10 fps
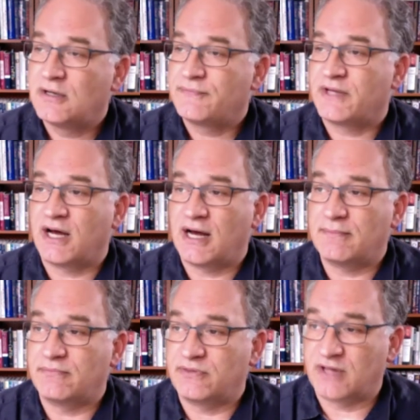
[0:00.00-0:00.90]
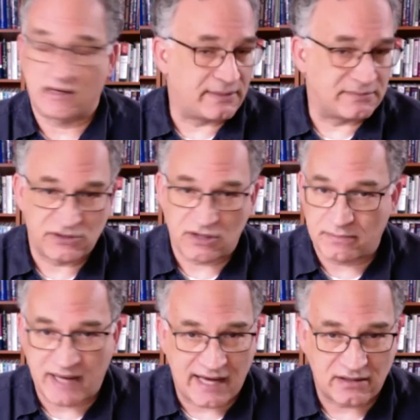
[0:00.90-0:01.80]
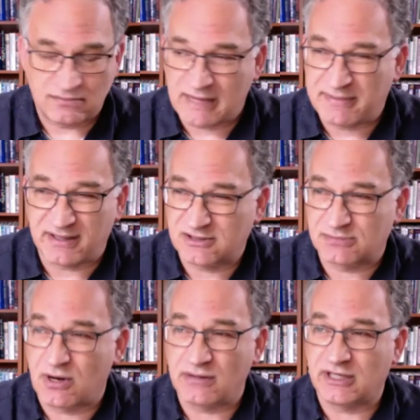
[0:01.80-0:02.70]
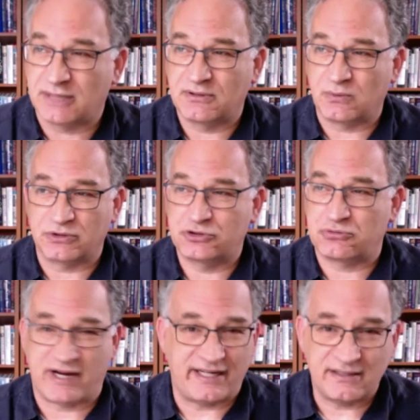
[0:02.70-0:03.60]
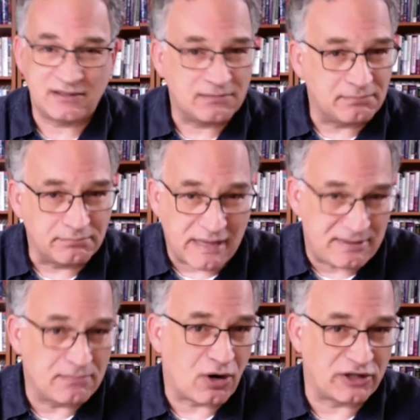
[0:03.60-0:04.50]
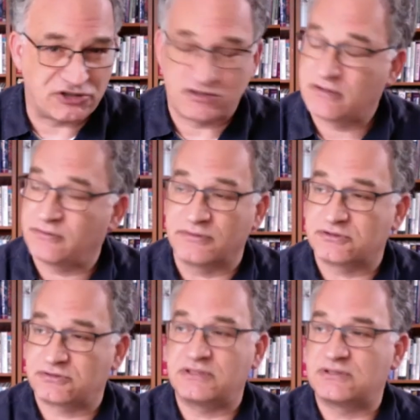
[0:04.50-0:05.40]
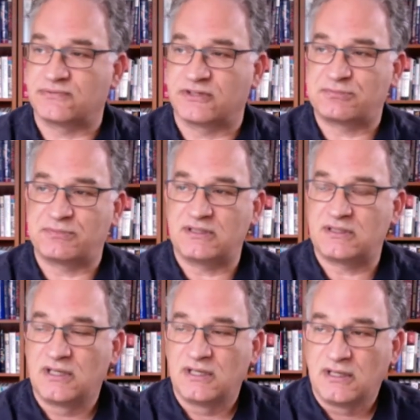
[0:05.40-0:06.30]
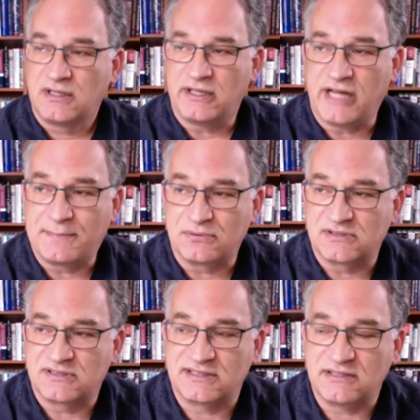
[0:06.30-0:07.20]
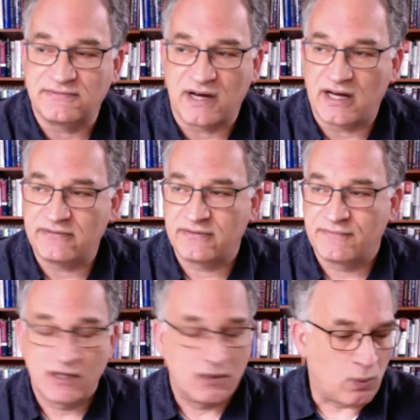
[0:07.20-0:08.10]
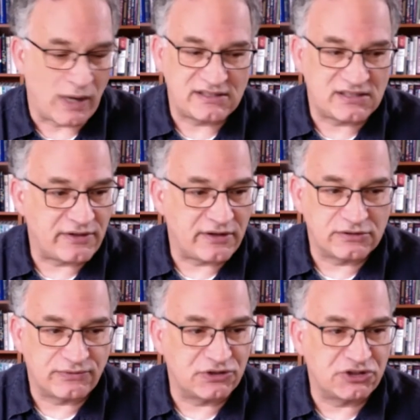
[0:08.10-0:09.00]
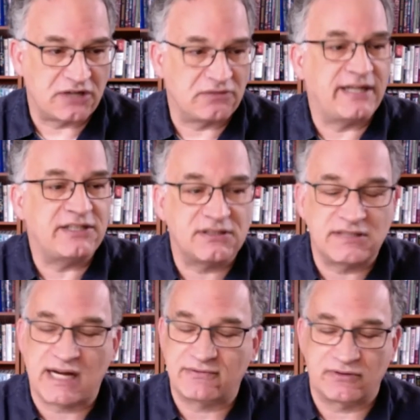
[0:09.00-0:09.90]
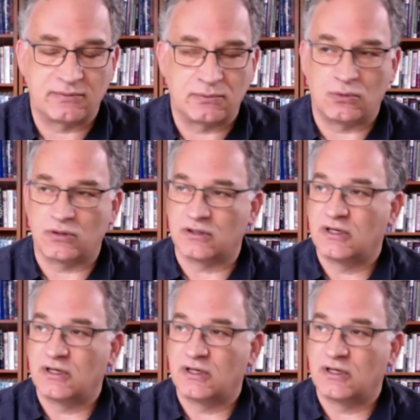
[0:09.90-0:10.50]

Um, none of them saw battle. Maybe a small number were trained, maybe marched through the streets of Richmond in April sixty-five. White Southerners for generations after the war